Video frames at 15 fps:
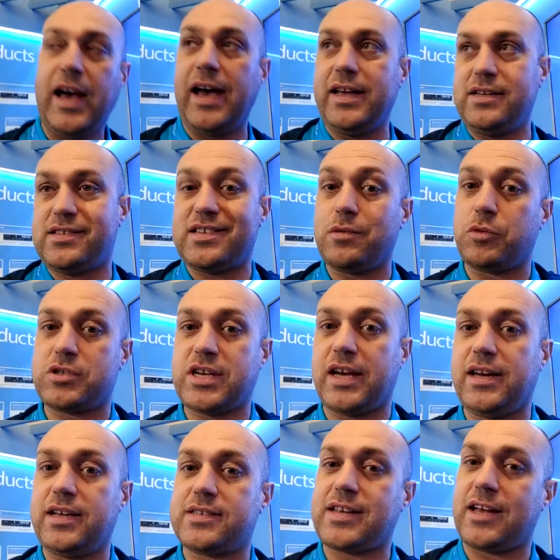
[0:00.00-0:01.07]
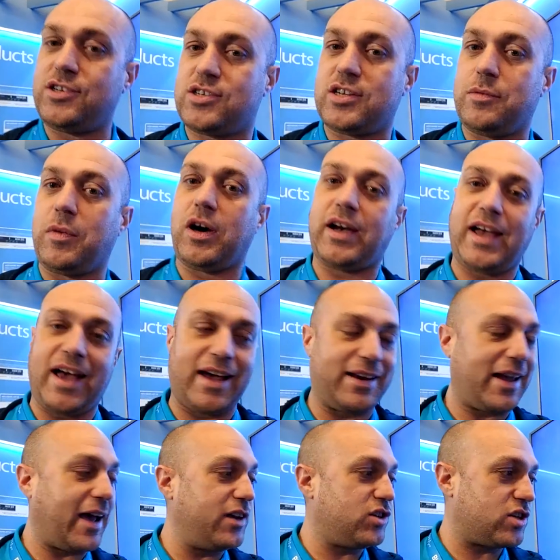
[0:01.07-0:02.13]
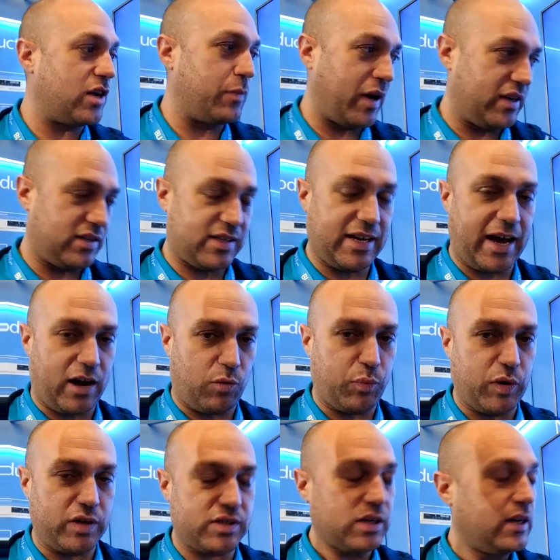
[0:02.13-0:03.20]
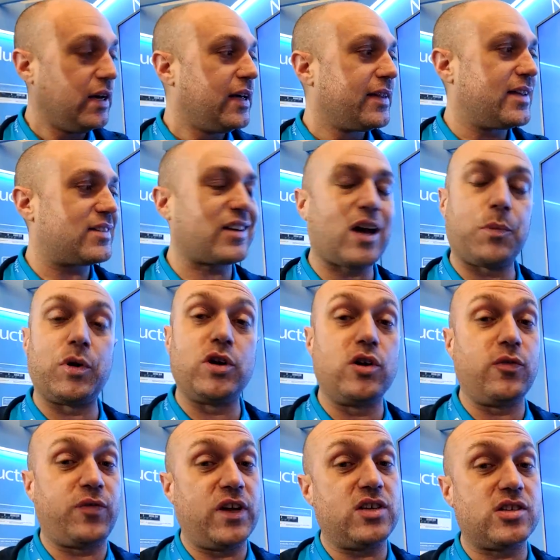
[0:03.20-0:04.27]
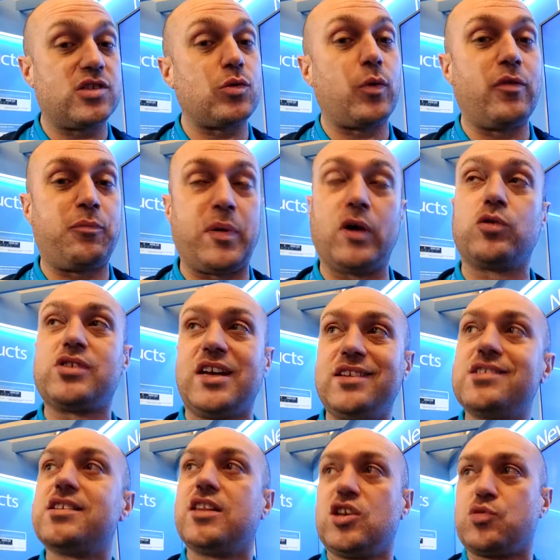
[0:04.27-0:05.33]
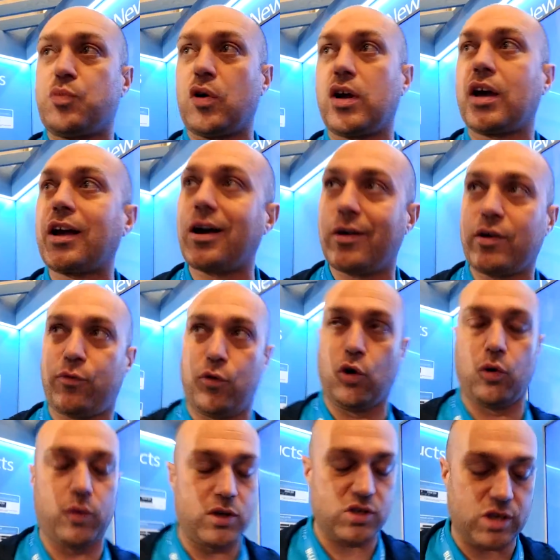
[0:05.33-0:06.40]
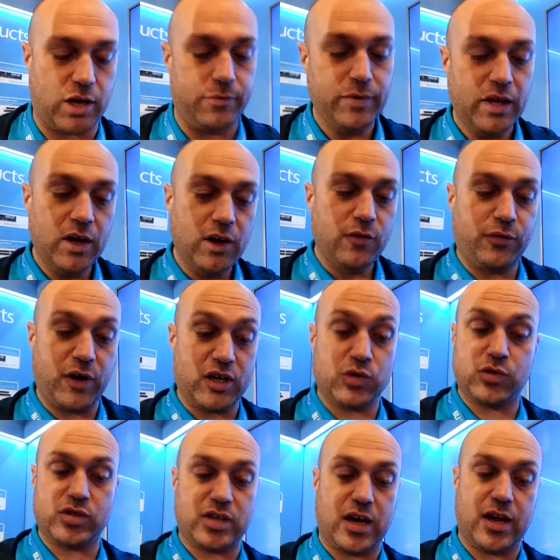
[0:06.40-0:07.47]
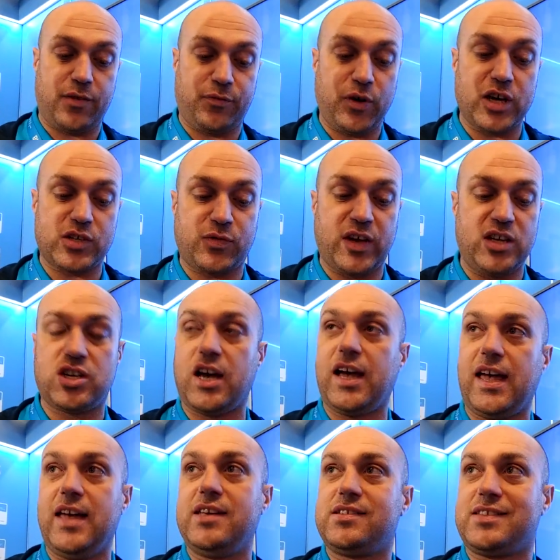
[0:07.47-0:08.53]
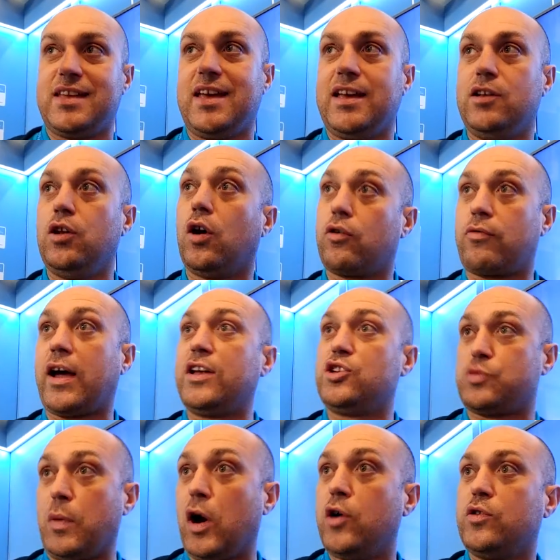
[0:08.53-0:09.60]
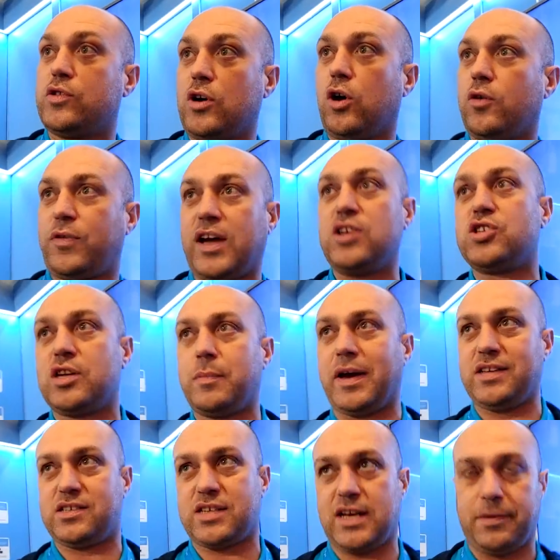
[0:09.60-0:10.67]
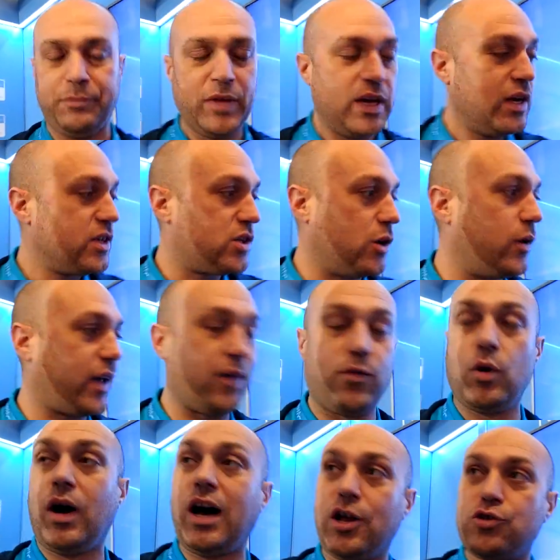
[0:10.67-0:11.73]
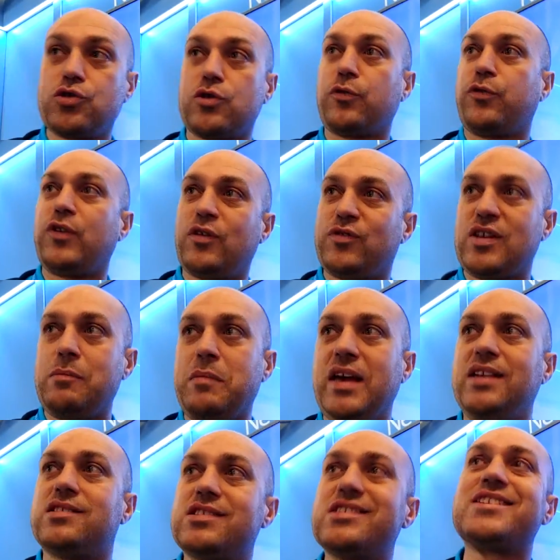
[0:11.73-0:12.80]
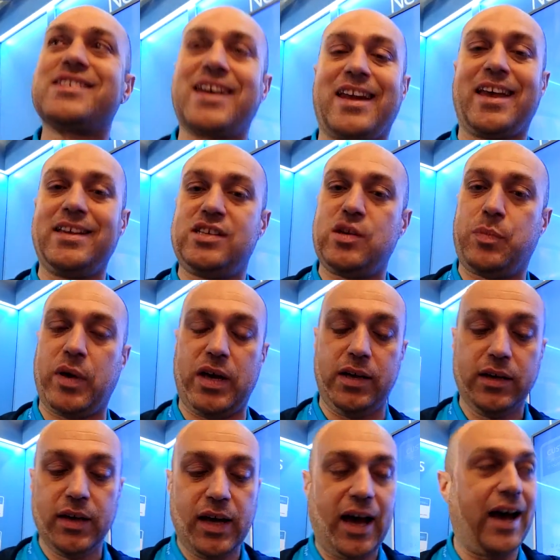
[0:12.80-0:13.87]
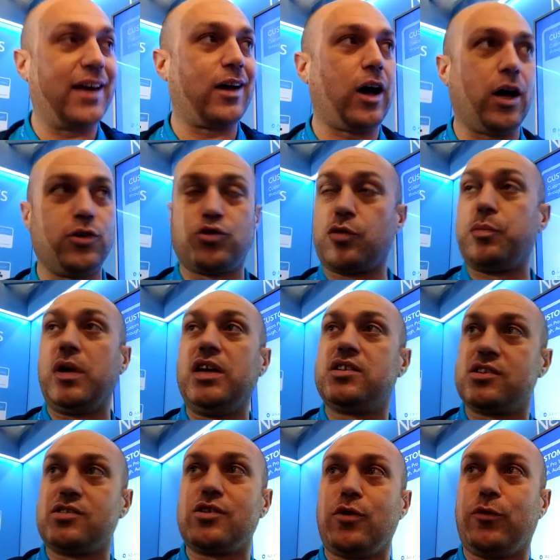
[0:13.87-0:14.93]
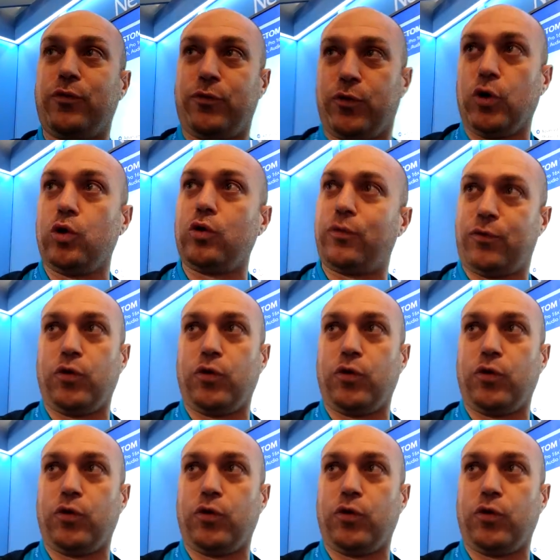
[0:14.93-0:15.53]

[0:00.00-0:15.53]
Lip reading: 8 simultaneous HDMI and HD base T outputs. There's a couple of new features that we've built into this product going forward. So first feature is the long range mode of HD base T. So it will give you 150 meters at 1080p and 100 meters at full